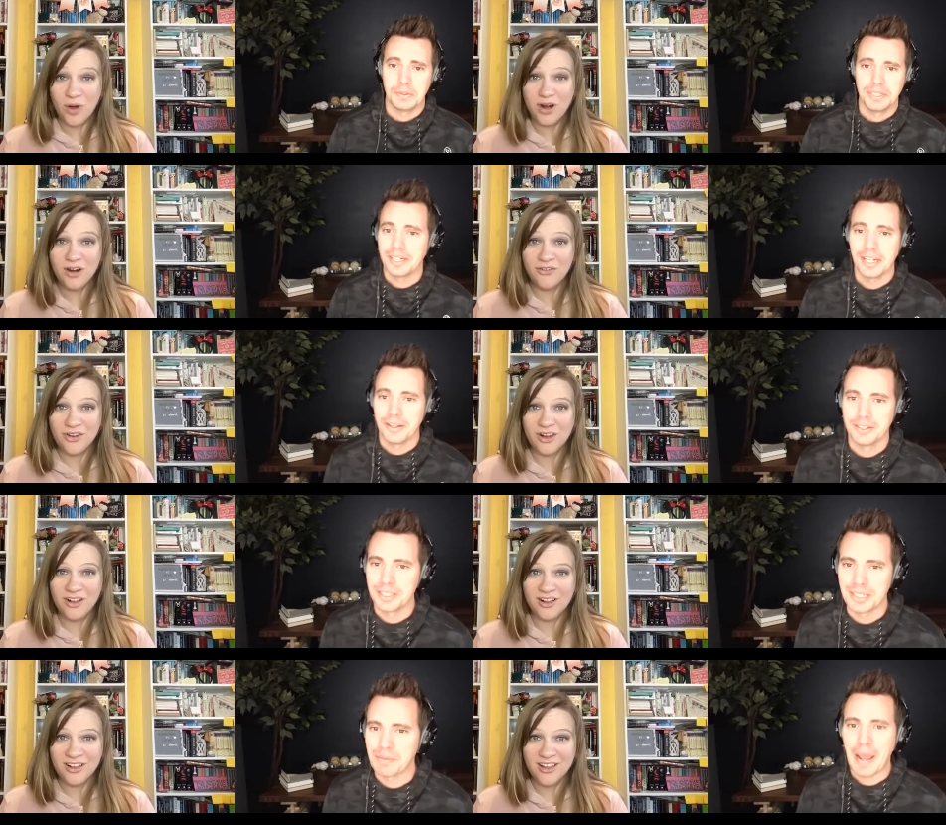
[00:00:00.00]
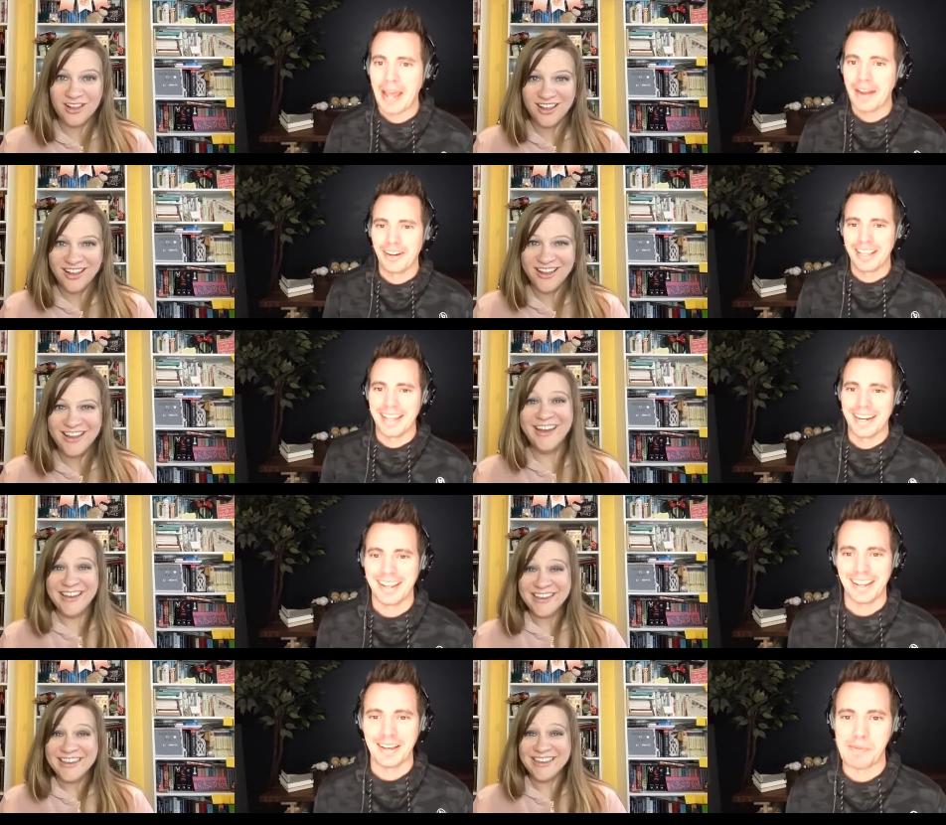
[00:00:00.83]
Speaker 1: Wonderful. you go. There's a smattering that I can
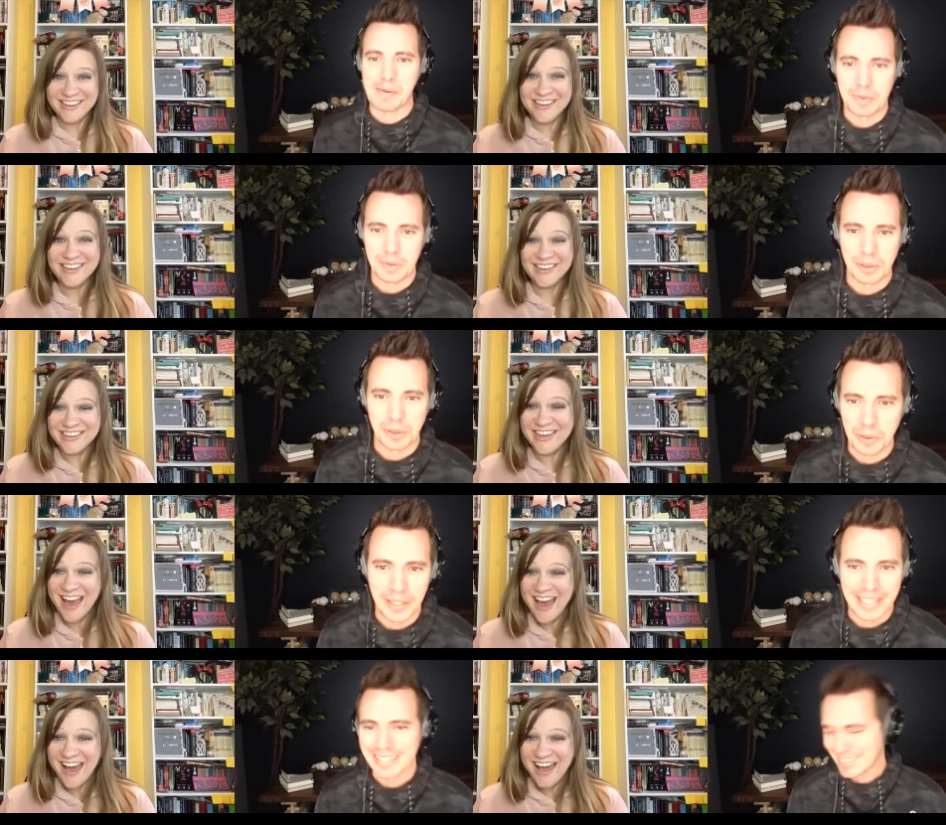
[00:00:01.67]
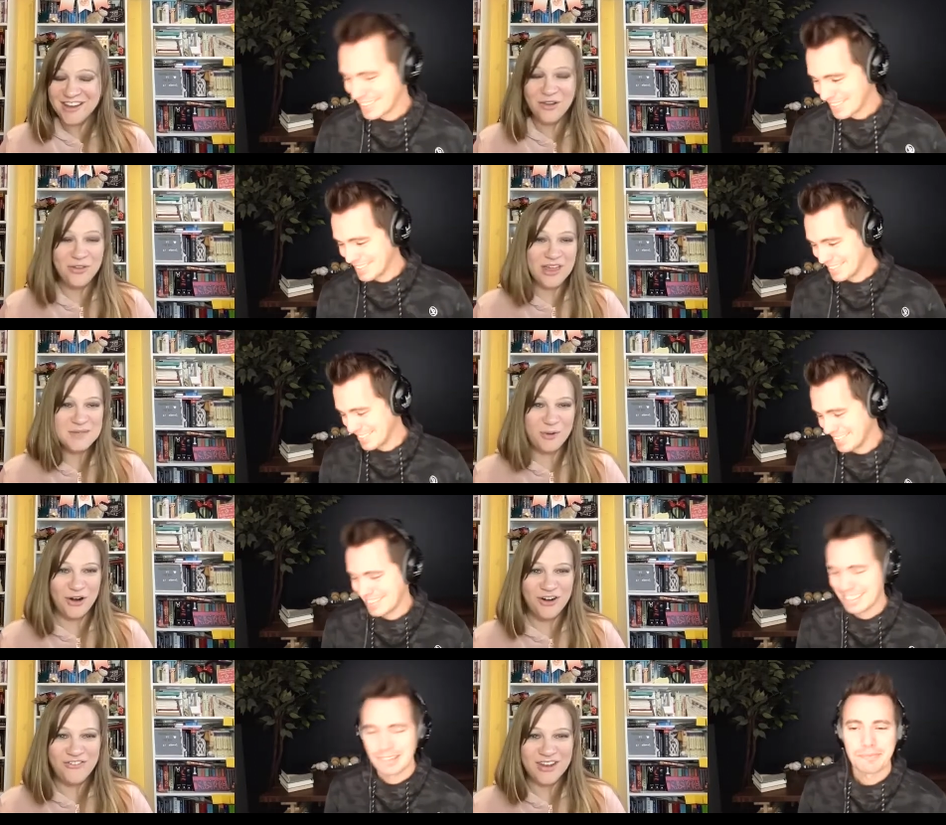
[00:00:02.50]
come up with real quick. Yeah,
Speaker 2: no, that's
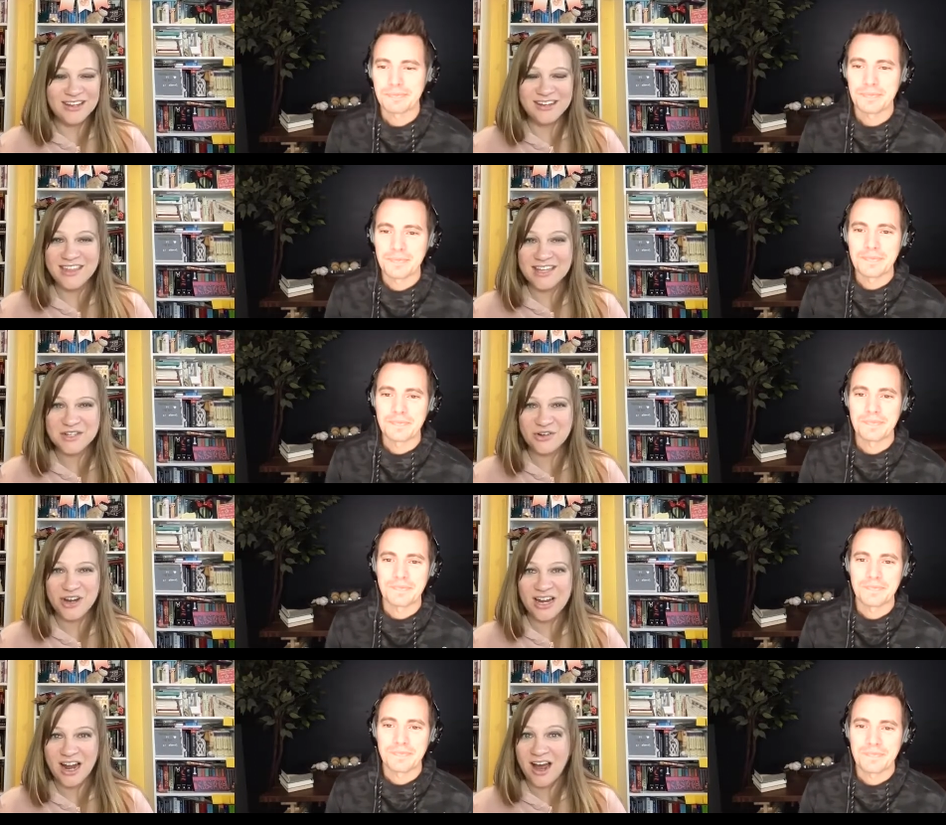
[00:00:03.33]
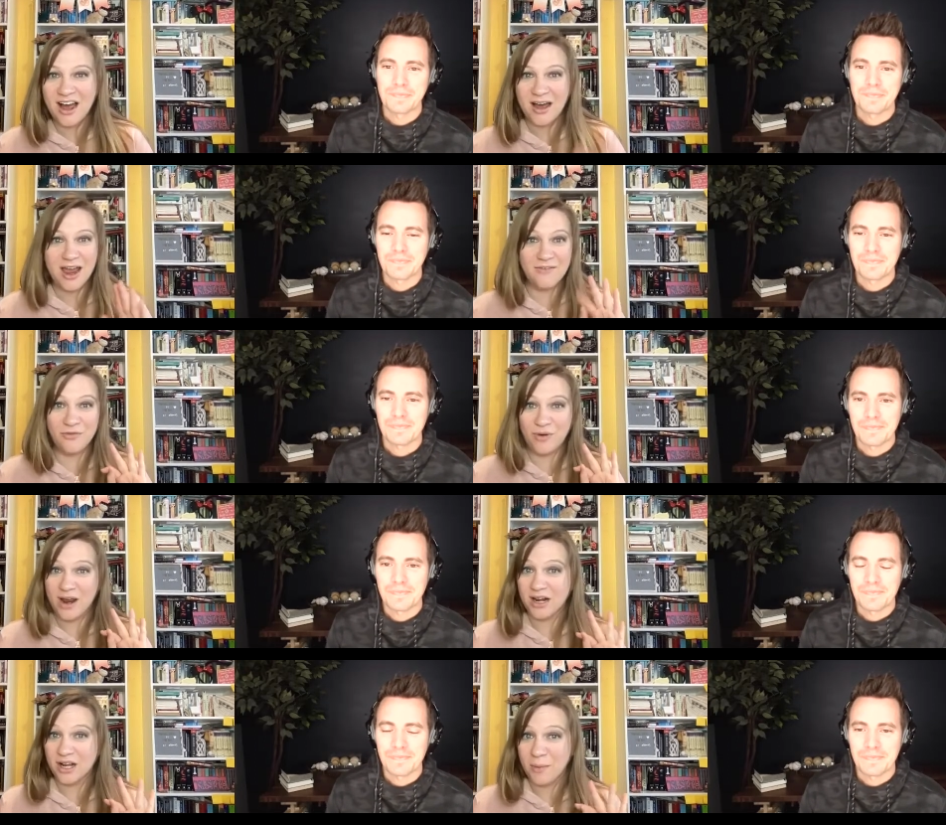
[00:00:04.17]
perfect. That's great. Uh, I've
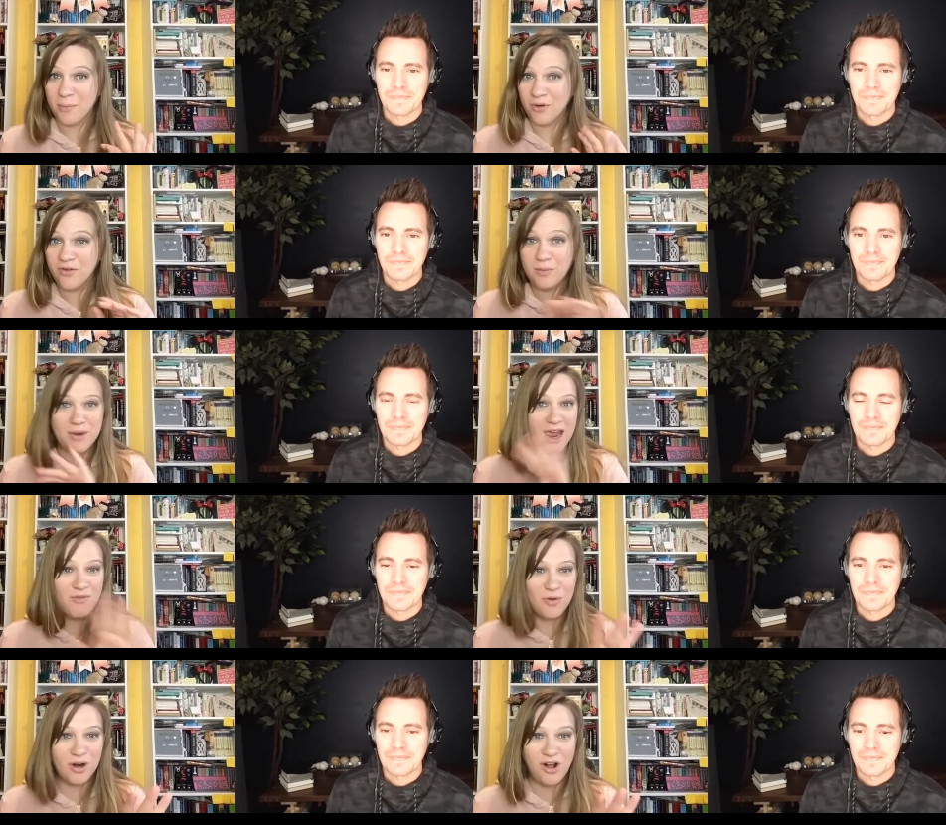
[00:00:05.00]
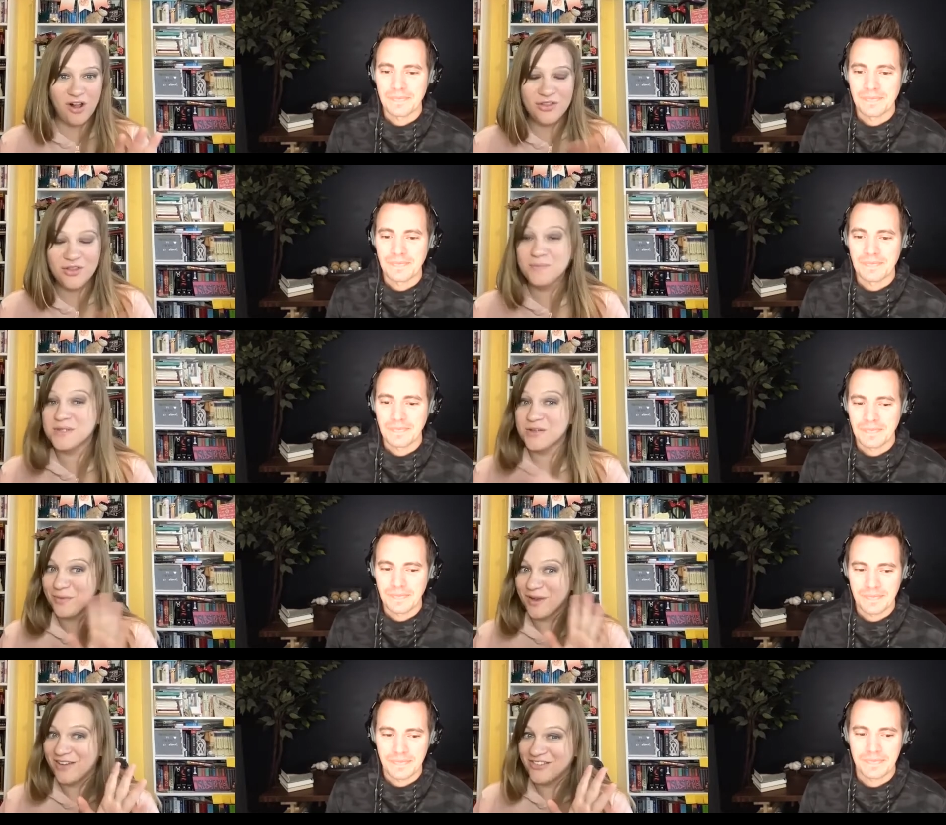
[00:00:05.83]
read a couple of them, but I haven't read all of them, so I'm
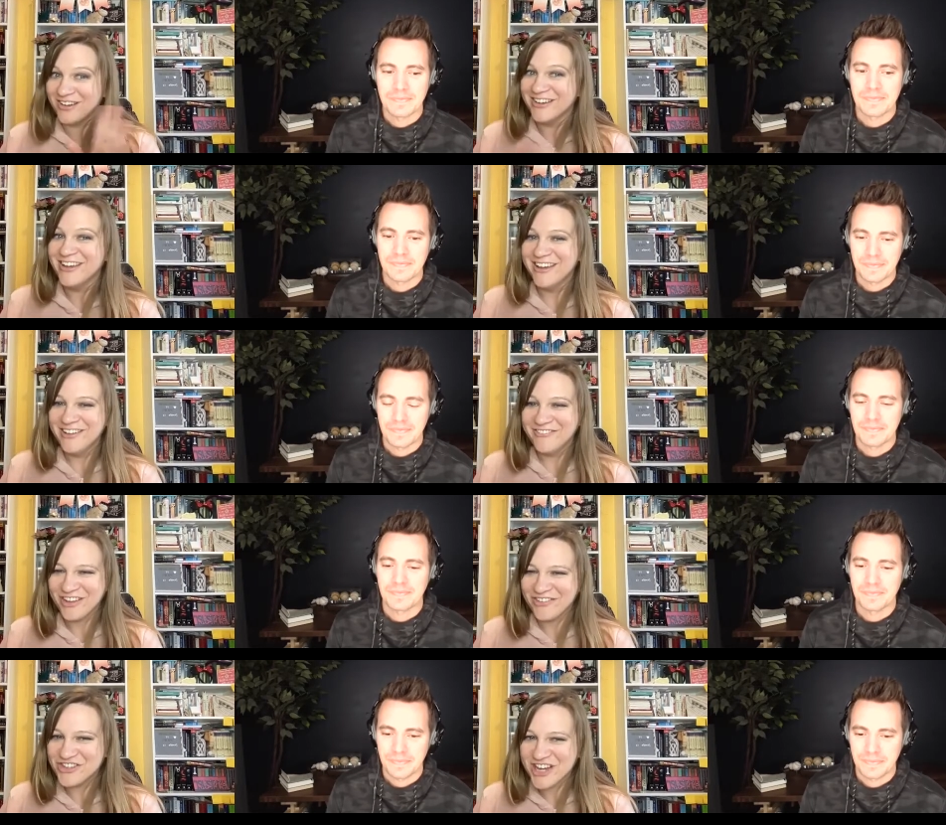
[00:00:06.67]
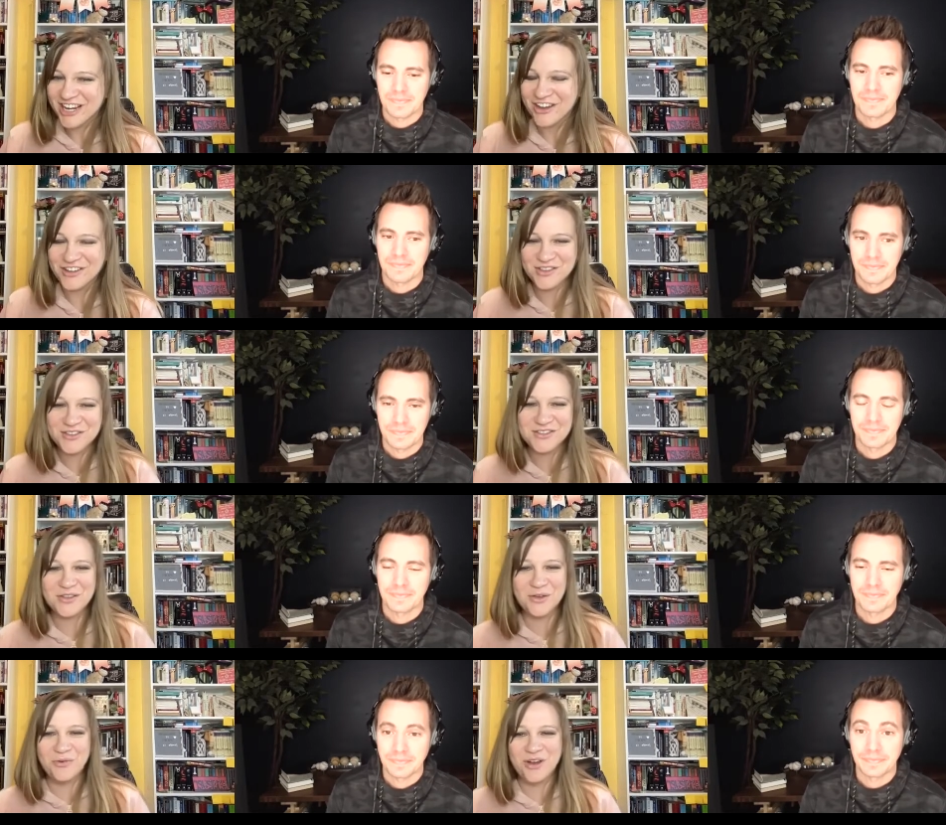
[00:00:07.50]
gonna have to I'm gonna have to check out those
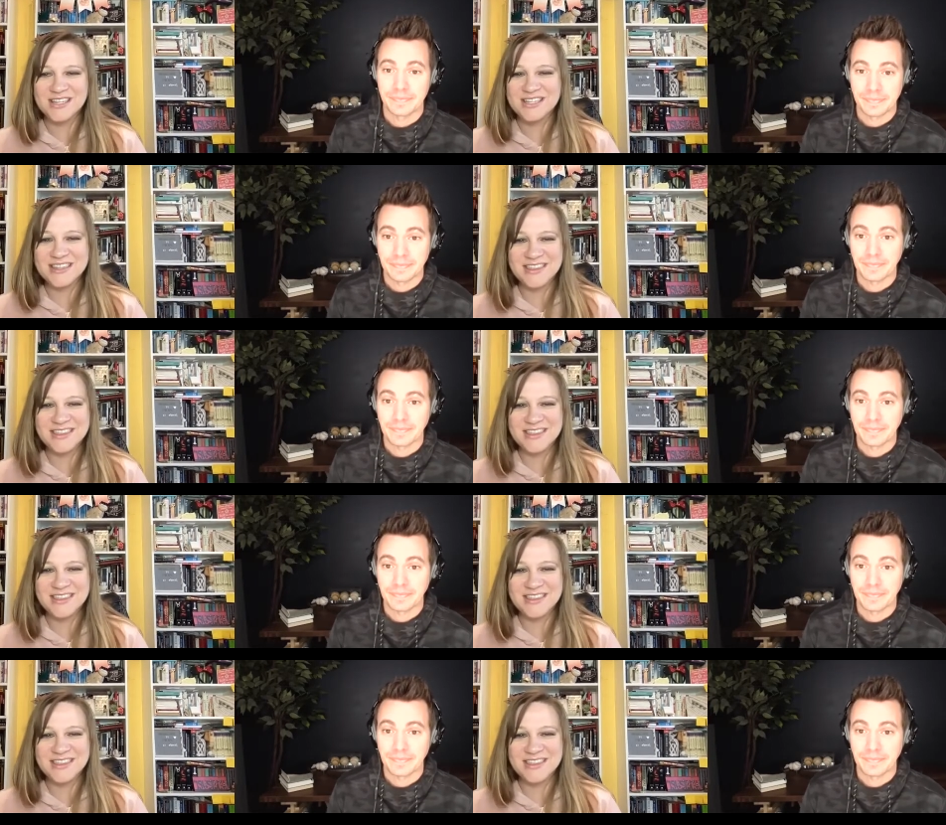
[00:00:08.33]
other ones.